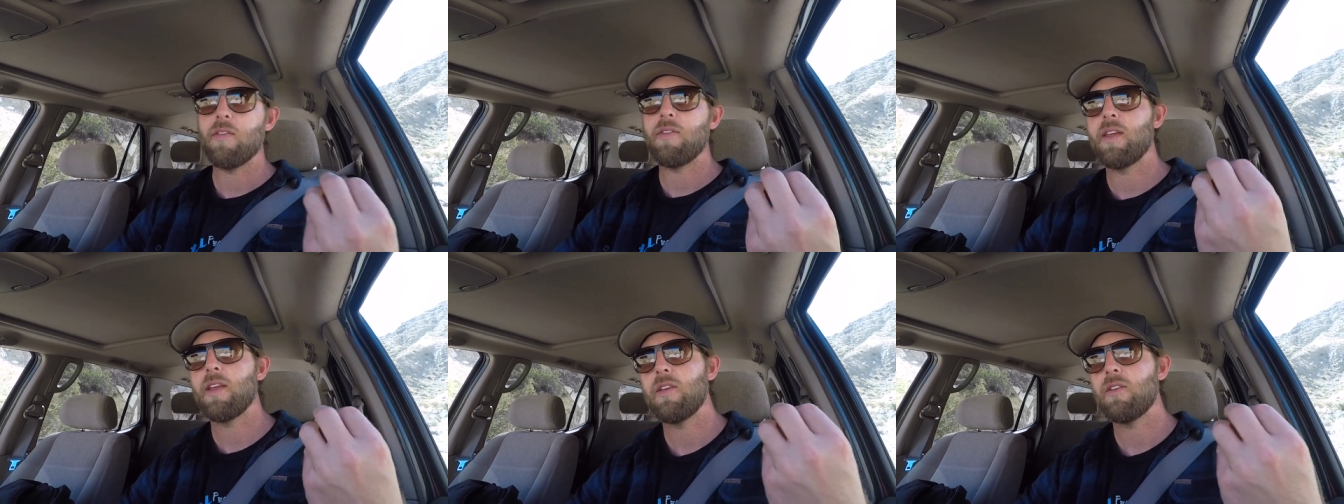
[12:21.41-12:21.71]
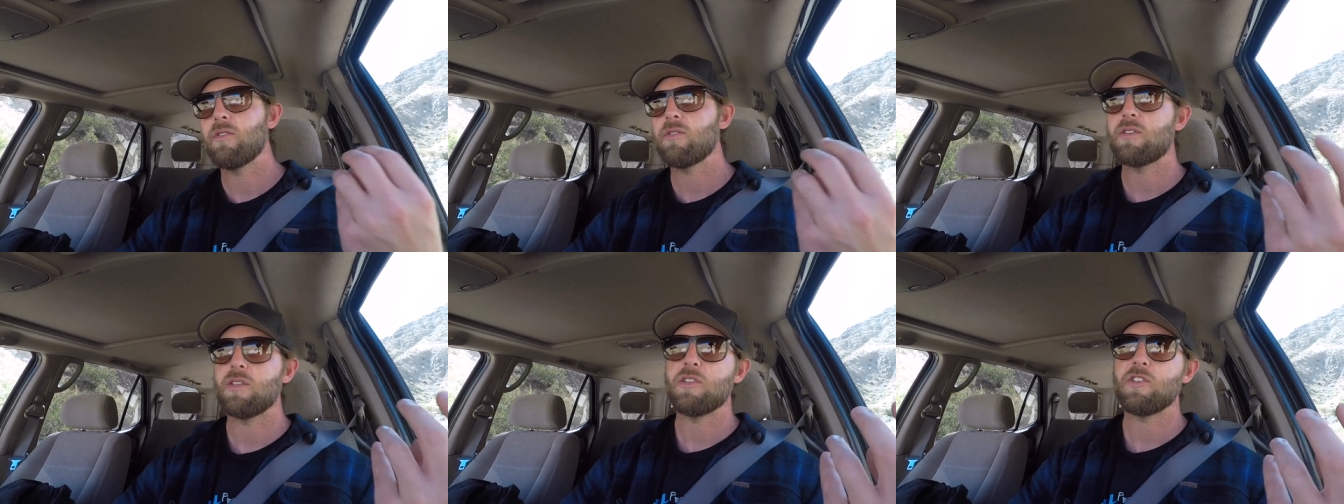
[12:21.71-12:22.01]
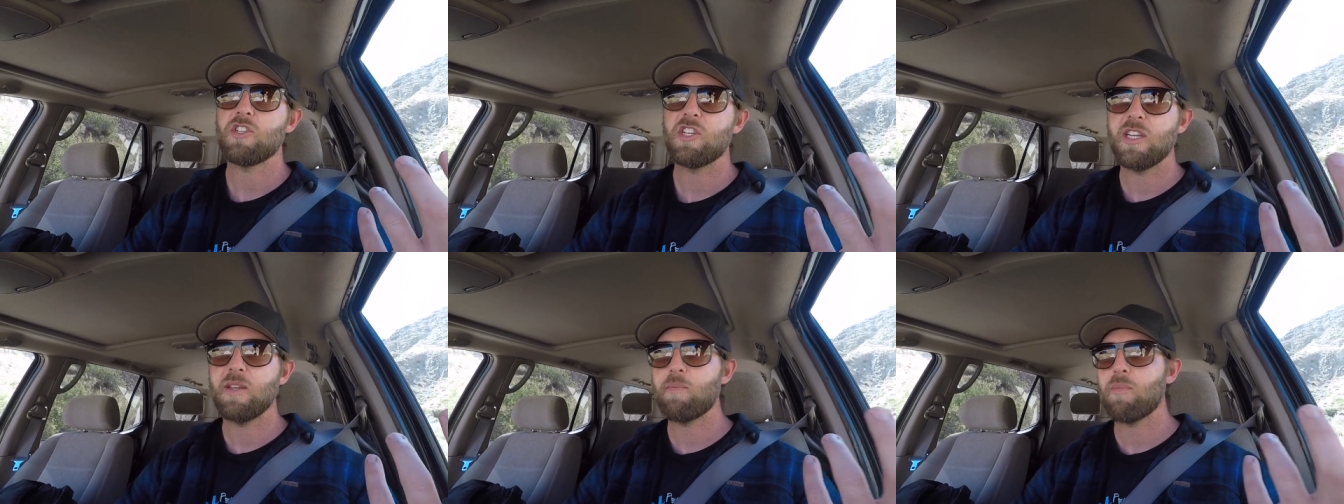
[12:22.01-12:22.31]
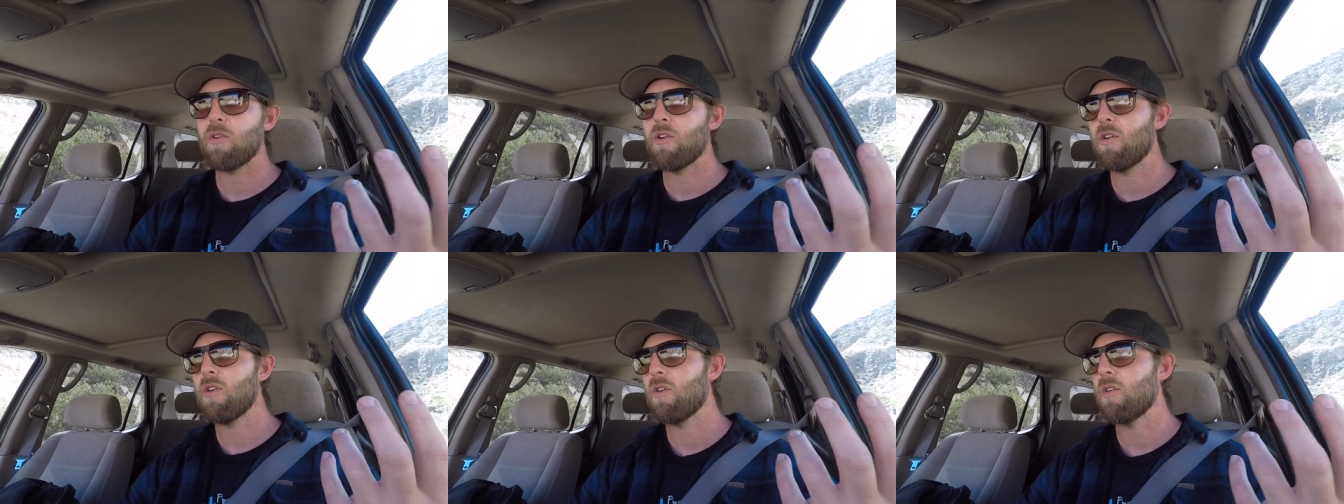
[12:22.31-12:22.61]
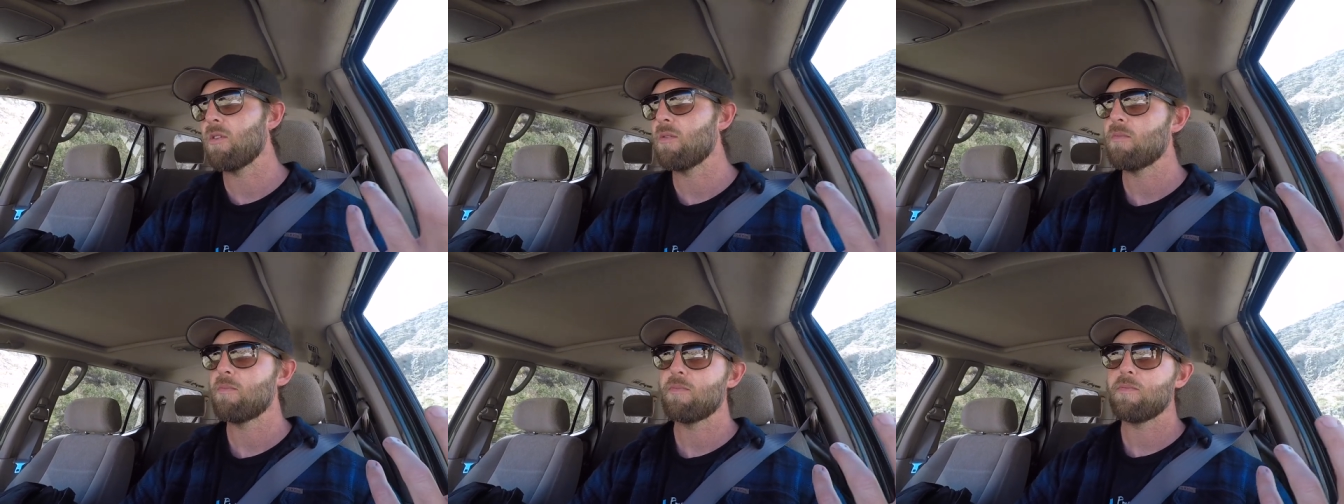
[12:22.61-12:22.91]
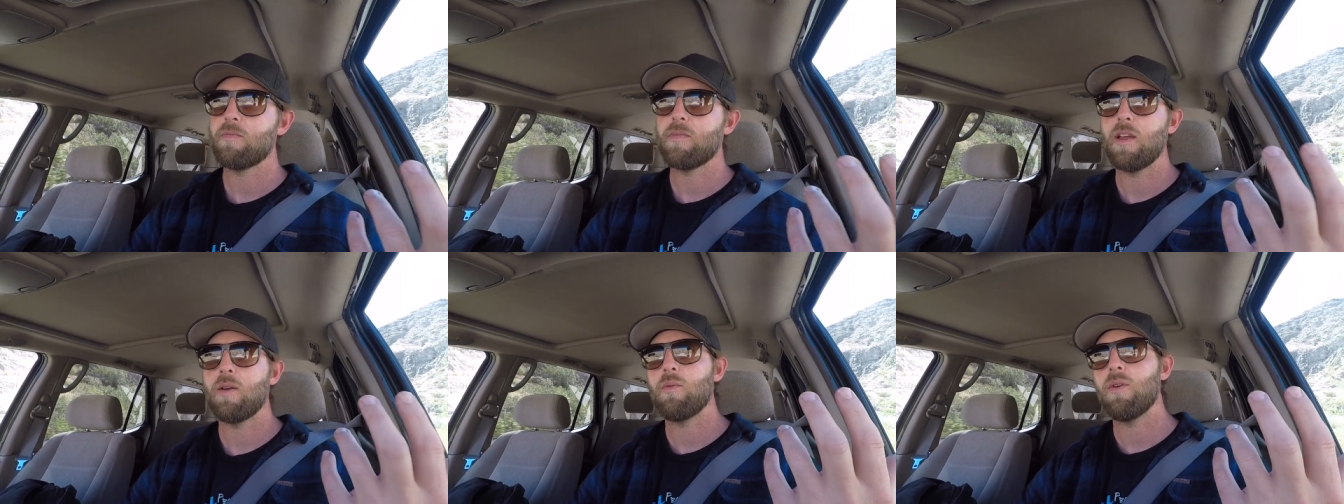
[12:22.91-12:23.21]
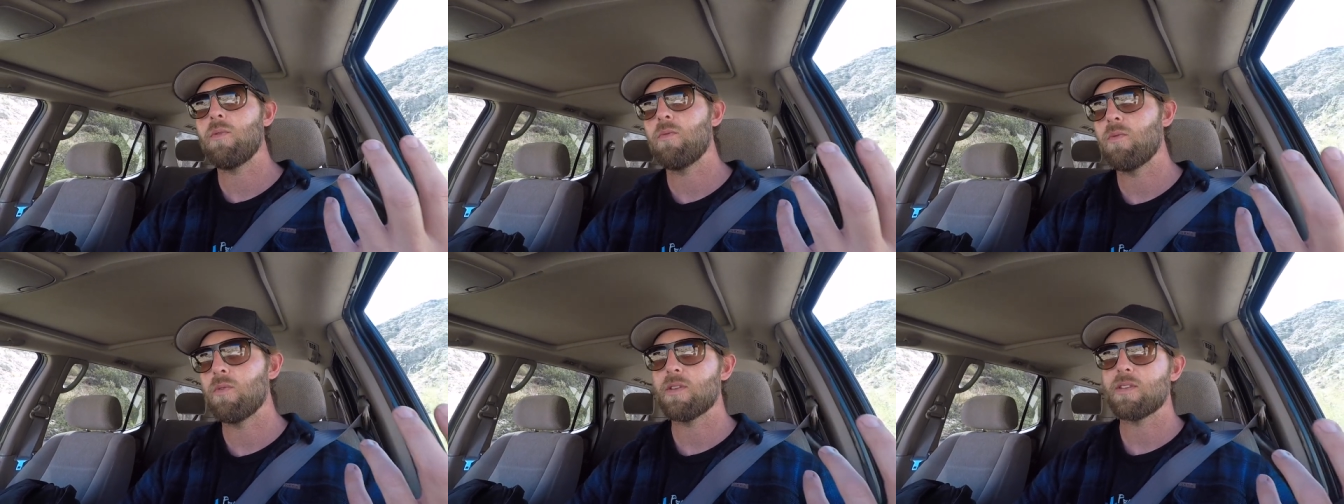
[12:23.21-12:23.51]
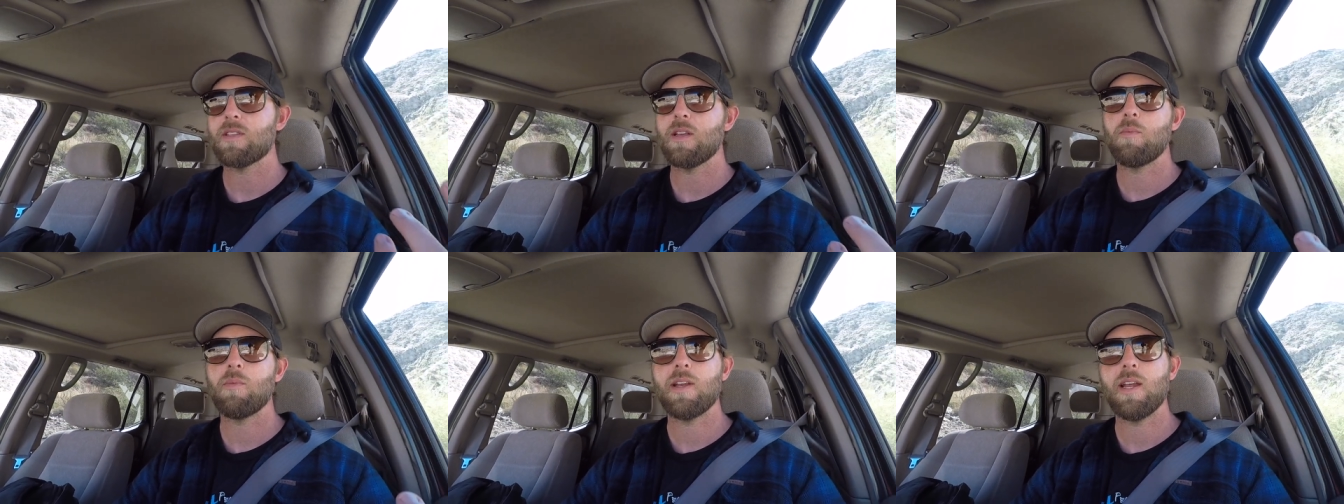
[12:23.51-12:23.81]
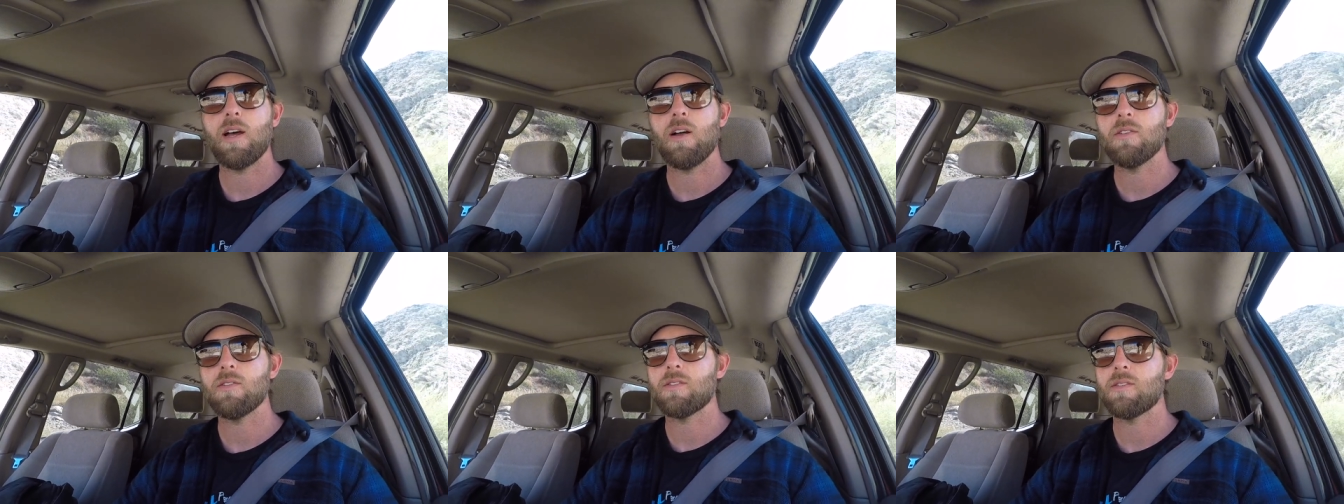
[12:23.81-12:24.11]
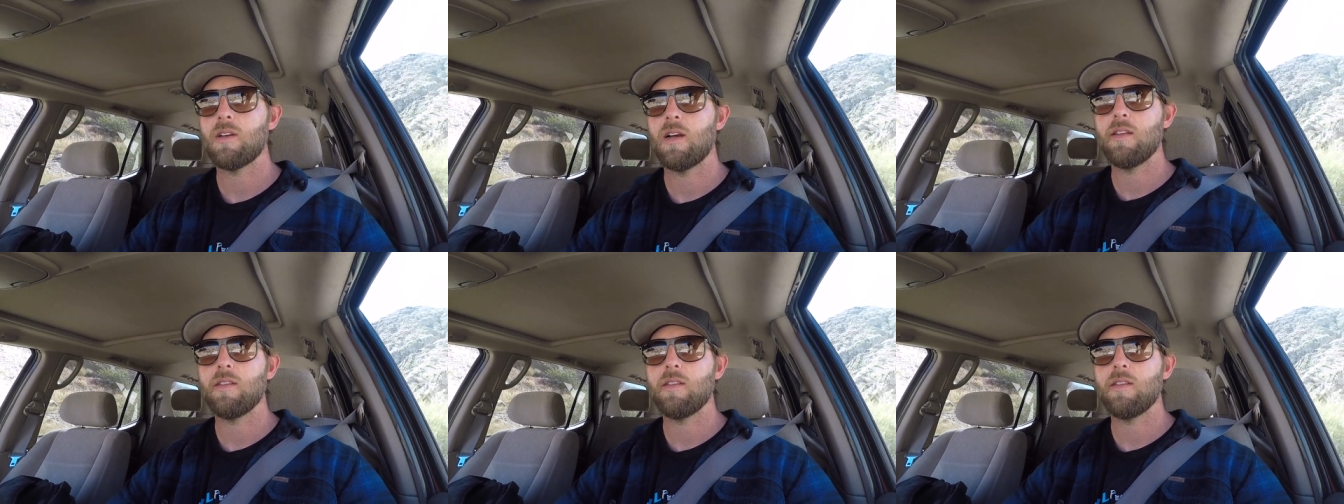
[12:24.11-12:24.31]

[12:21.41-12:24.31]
They used a cheaper, they went with someone else on